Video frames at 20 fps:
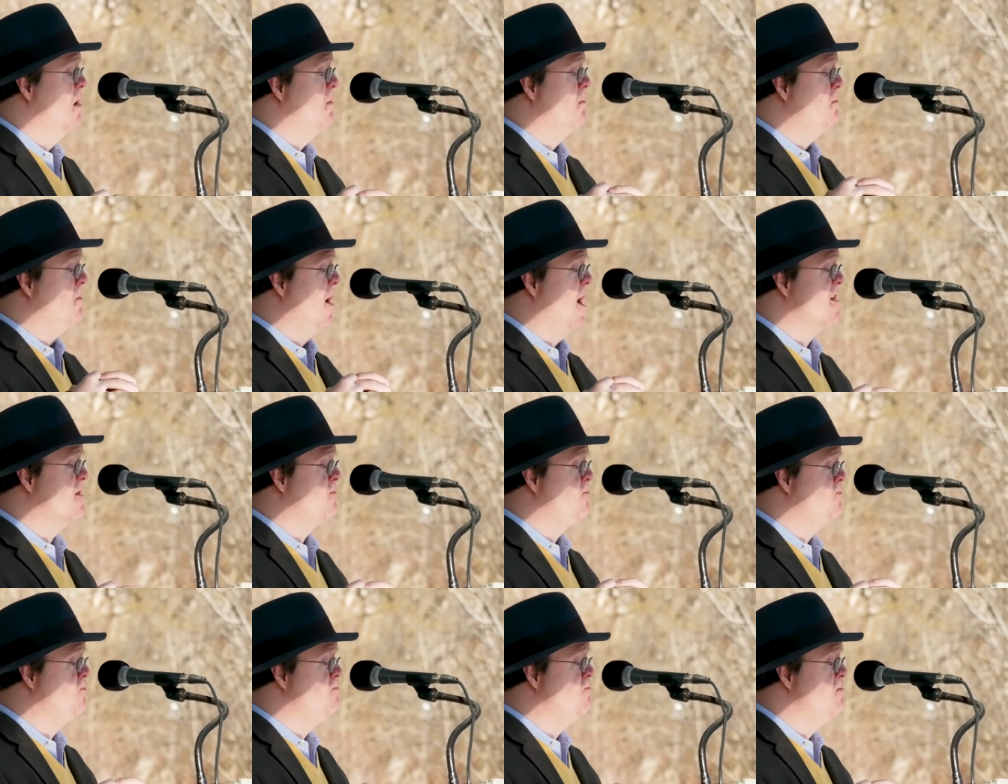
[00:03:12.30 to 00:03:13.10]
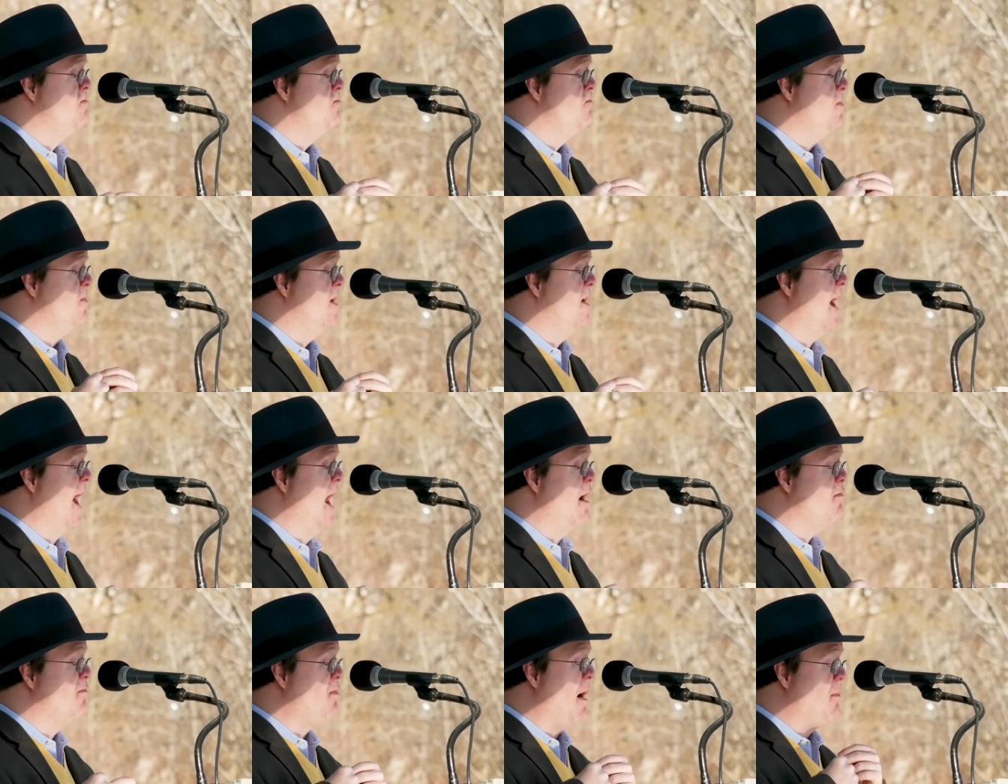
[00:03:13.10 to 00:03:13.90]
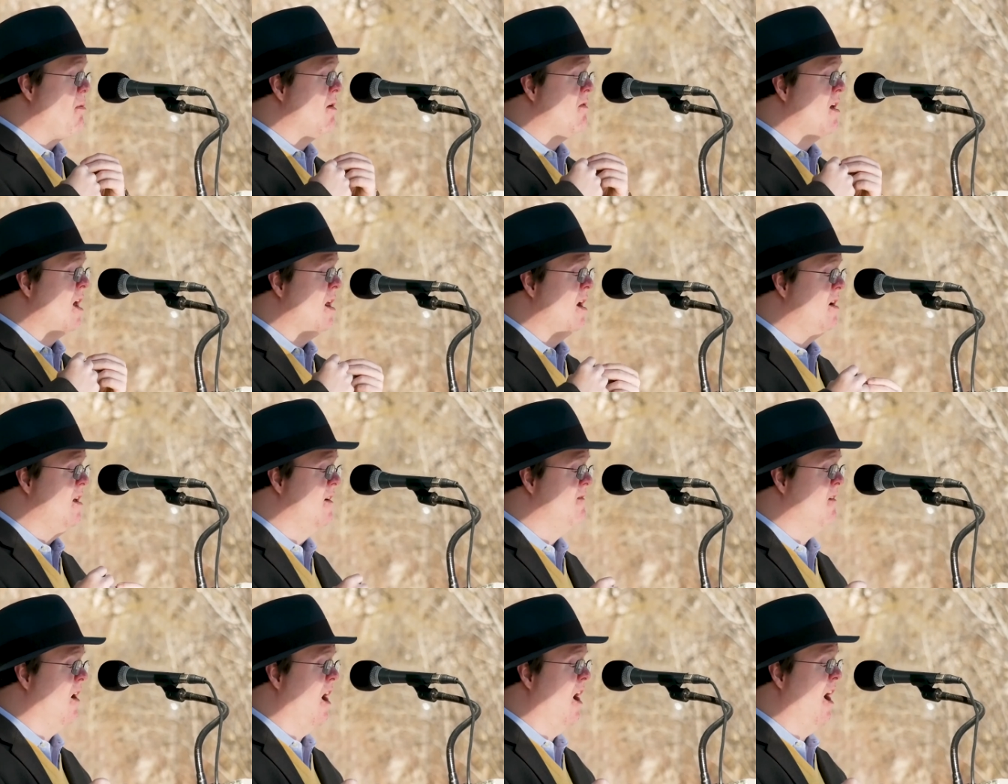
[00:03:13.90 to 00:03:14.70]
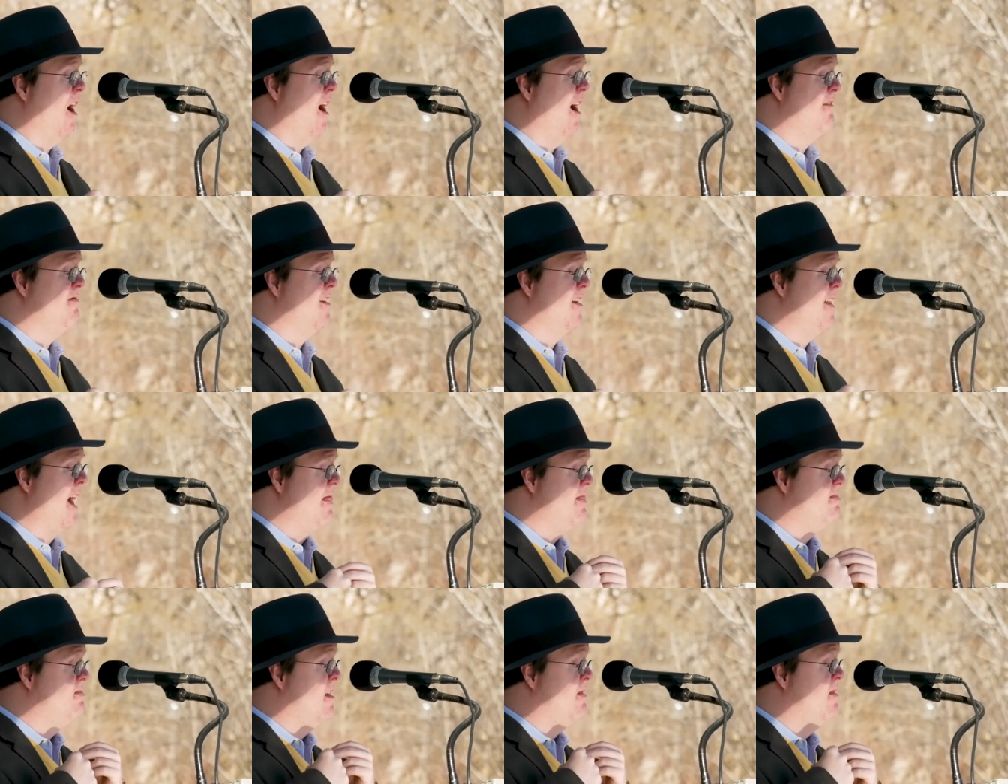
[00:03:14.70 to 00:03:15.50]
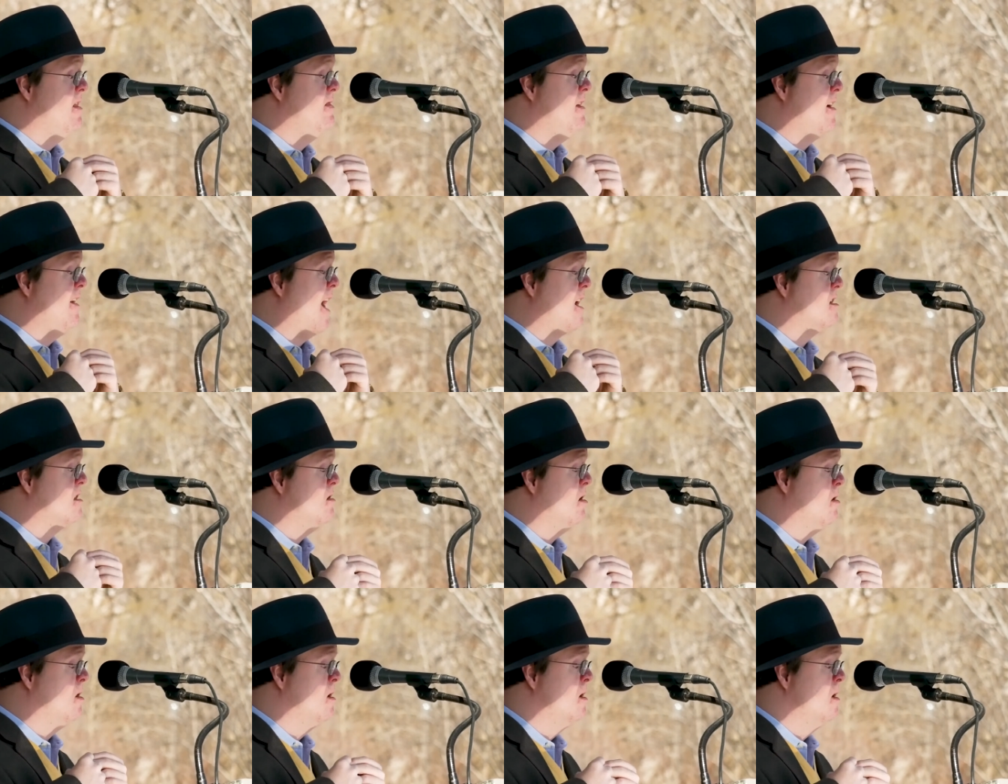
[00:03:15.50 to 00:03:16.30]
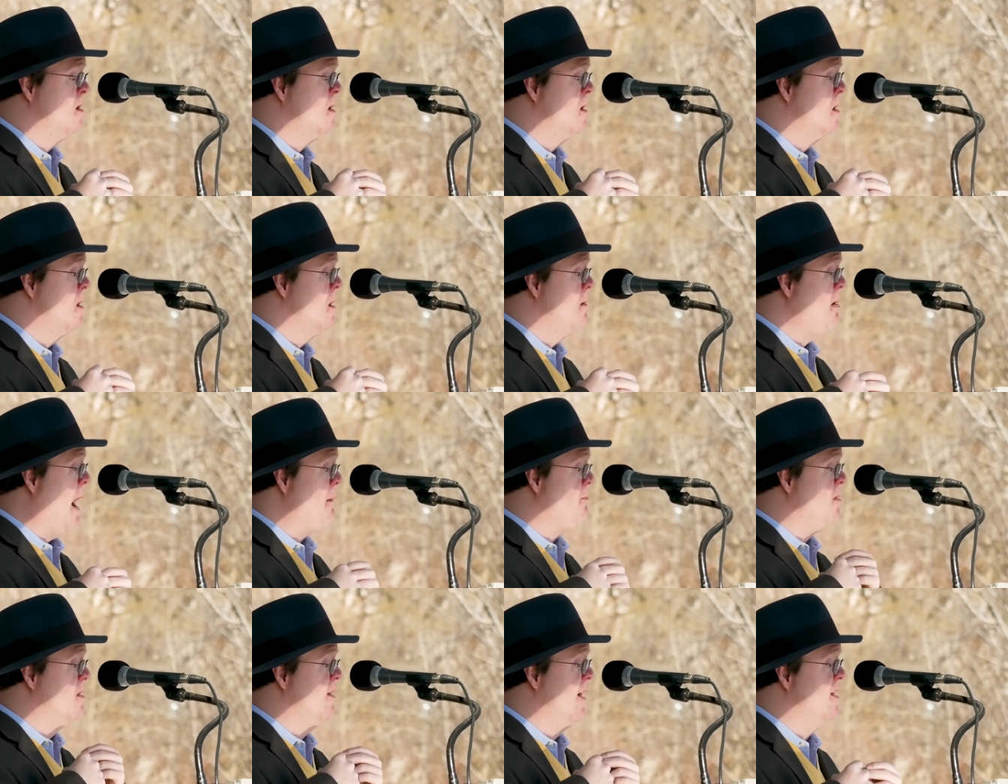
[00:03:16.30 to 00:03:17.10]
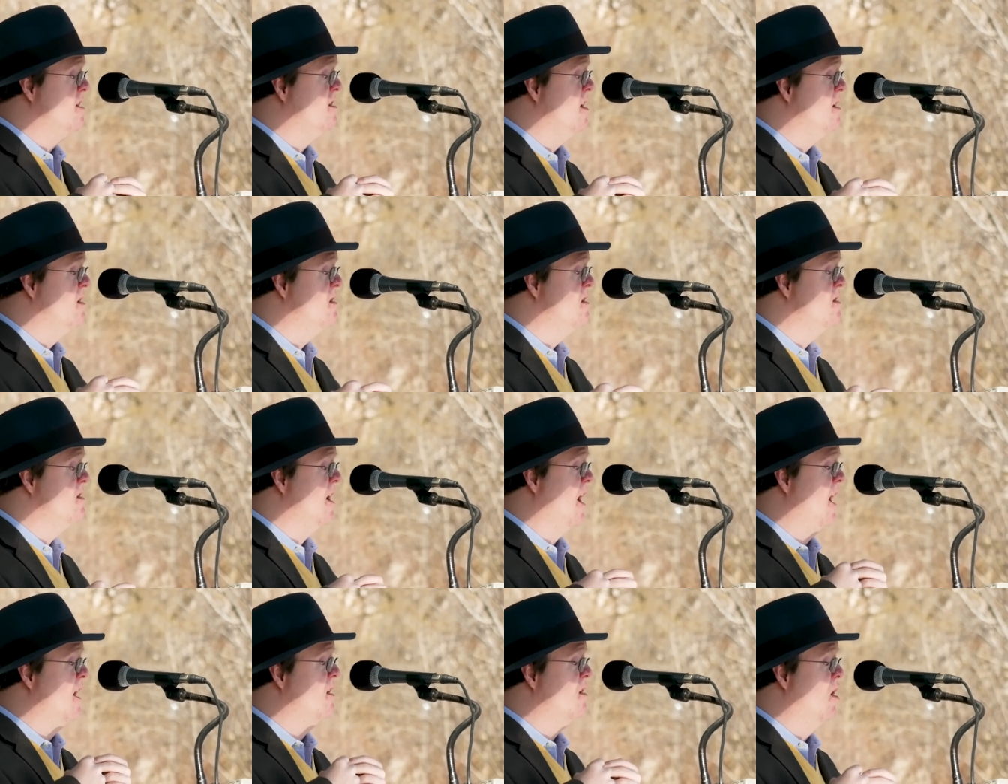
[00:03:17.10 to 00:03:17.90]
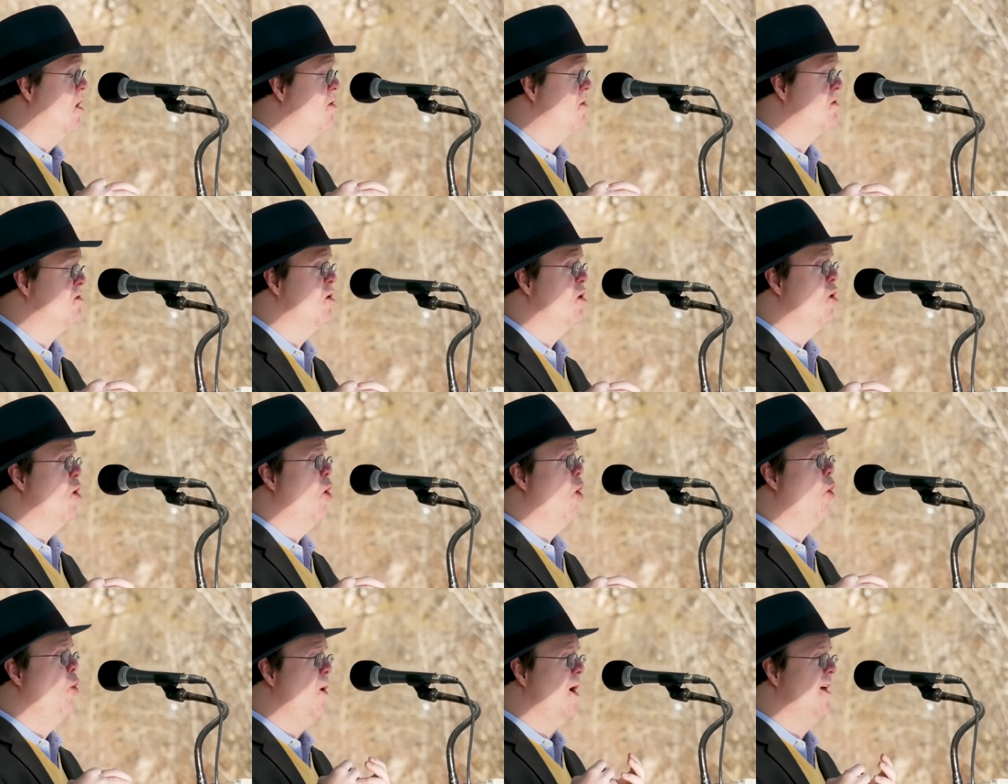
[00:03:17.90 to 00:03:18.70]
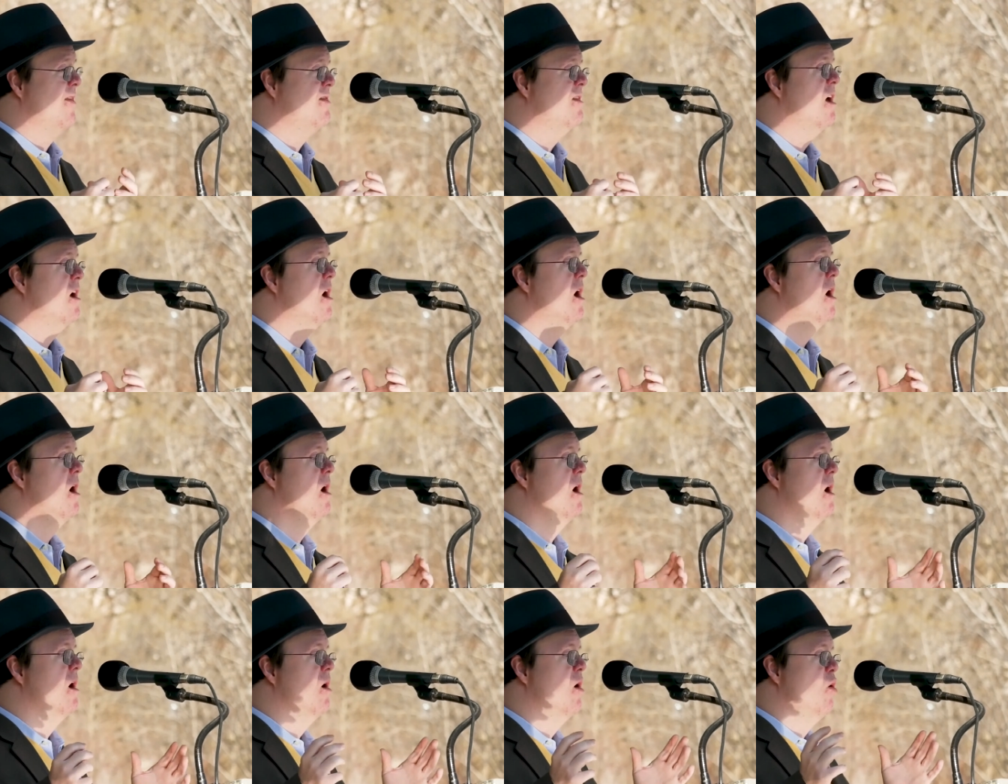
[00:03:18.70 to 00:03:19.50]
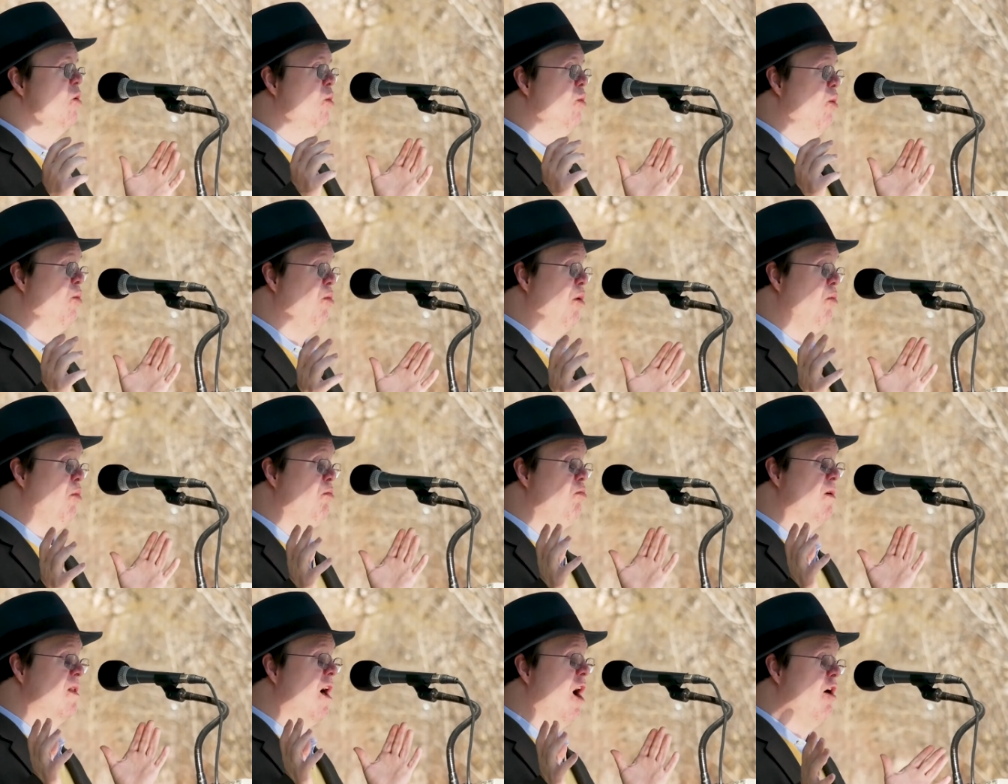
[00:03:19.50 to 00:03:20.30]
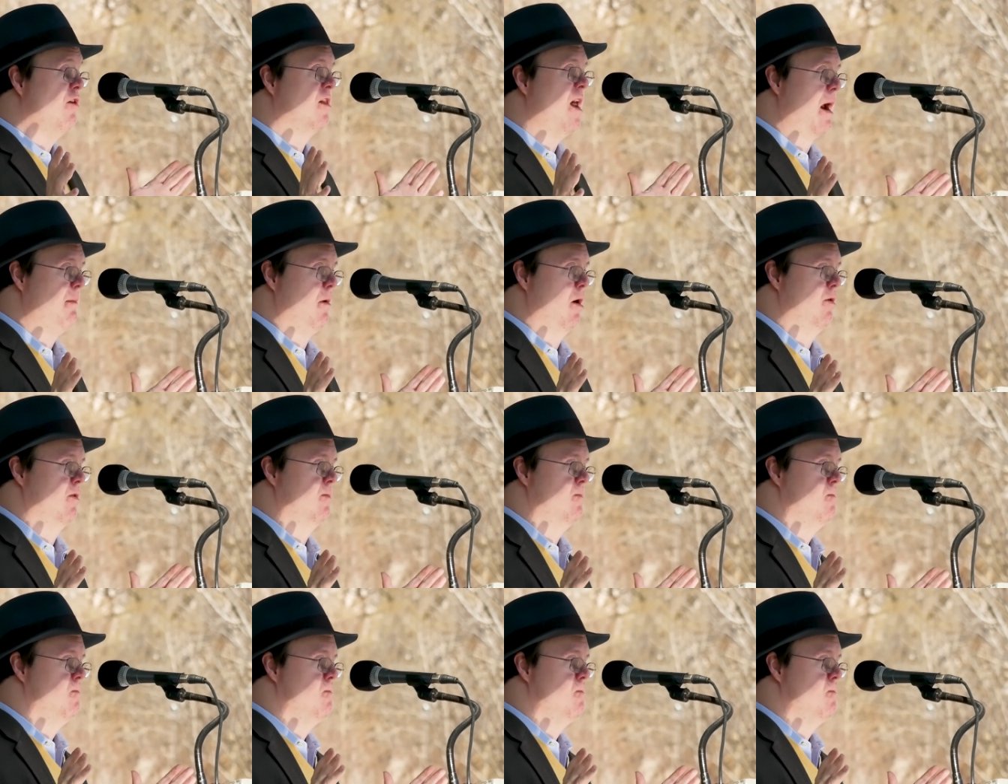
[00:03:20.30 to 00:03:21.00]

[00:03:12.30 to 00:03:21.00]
must be a representative of the, na- the, the, national population diagnosed with, with Alzheimer's.